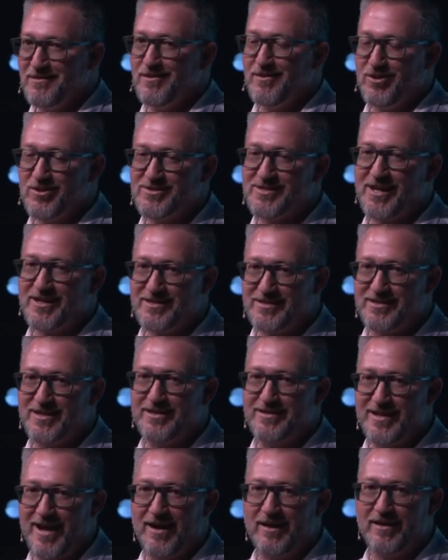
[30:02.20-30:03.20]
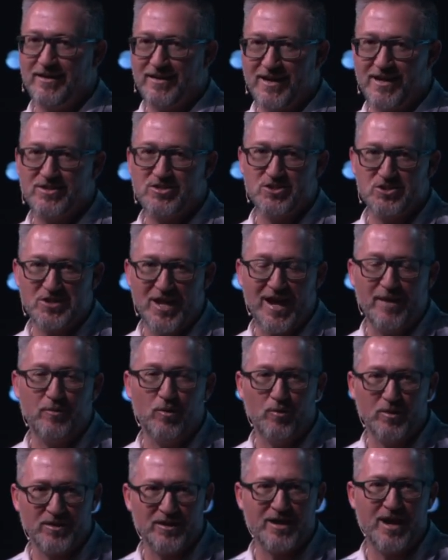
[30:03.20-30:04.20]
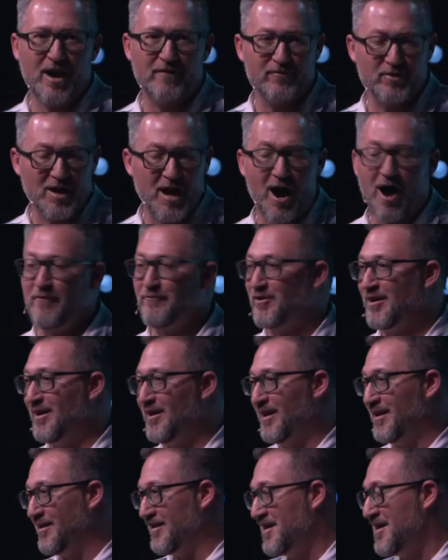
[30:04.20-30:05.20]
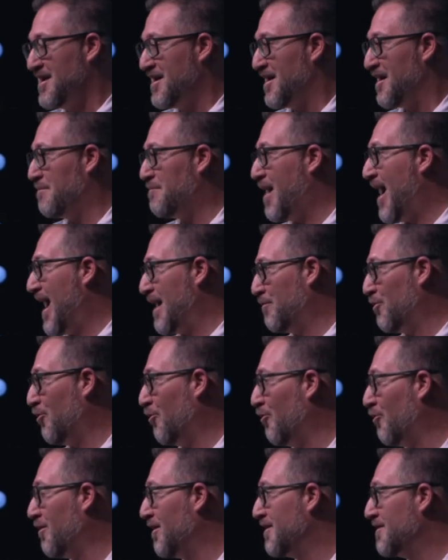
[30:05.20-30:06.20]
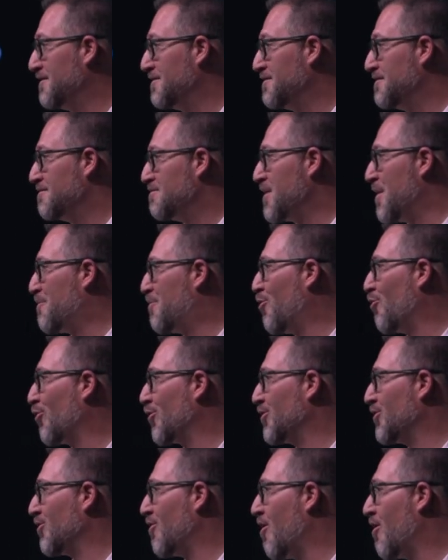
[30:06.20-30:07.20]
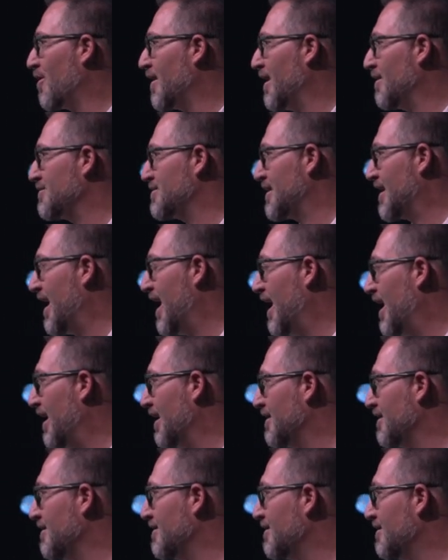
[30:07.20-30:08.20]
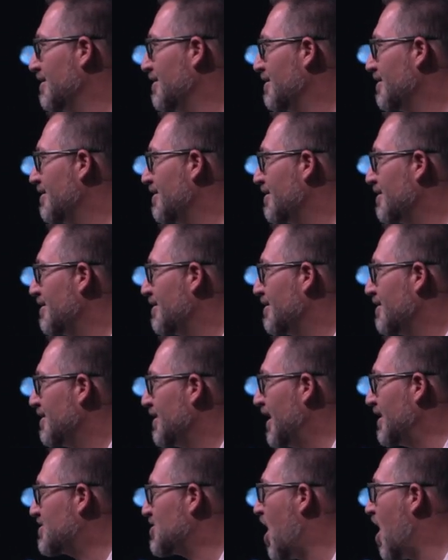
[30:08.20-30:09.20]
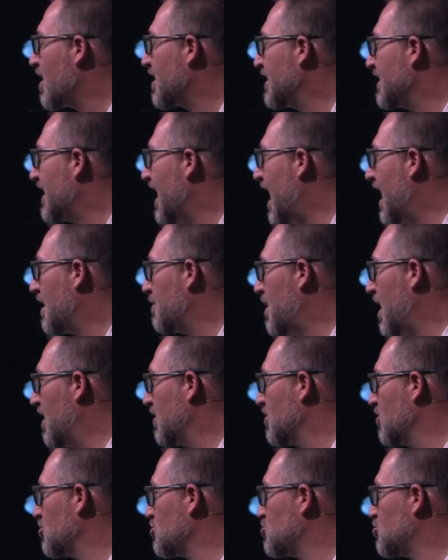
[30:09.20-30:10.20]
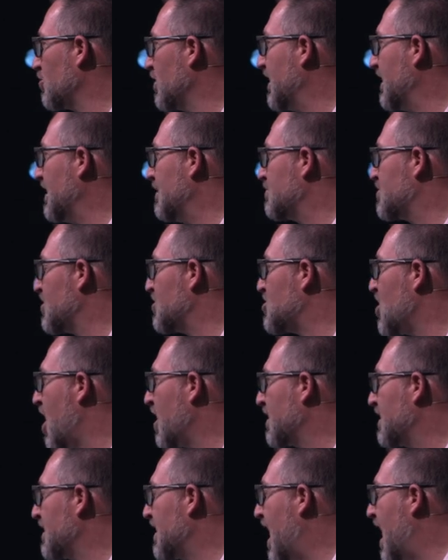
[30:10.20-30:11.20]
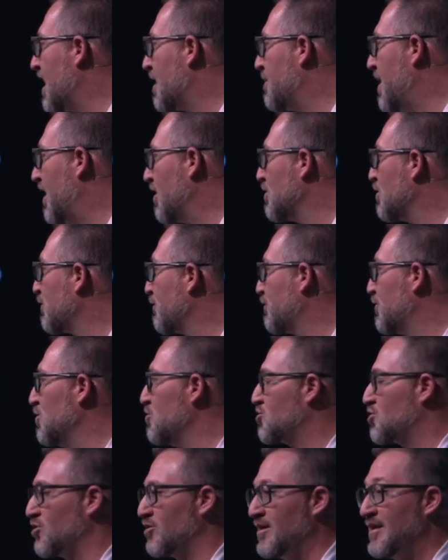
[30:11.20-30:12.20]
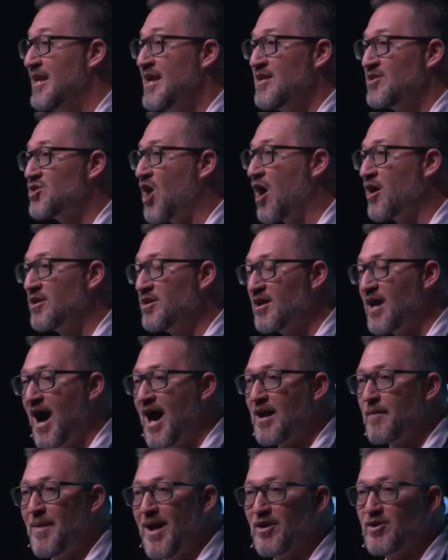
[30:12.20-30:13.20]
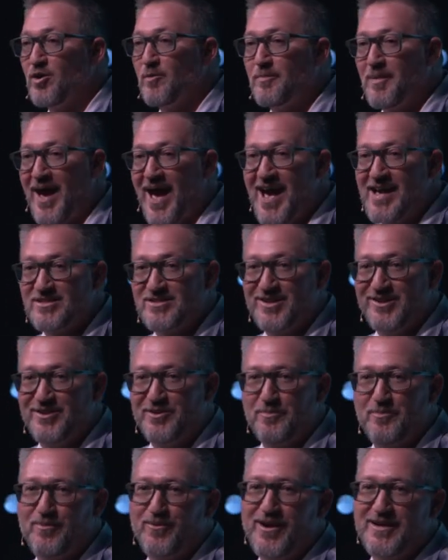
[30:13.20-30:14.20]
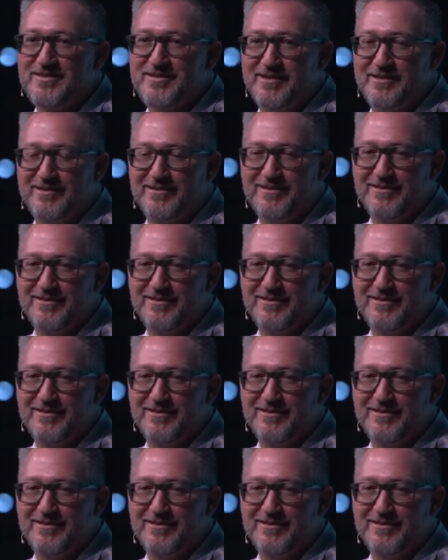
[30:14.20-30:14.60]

looks like sitting down at a kitchen table with a cup of coffee and a Bible and pouring your heart out to God and talking to God about your dreams and talking to God about your future and talking to God about your past and your present.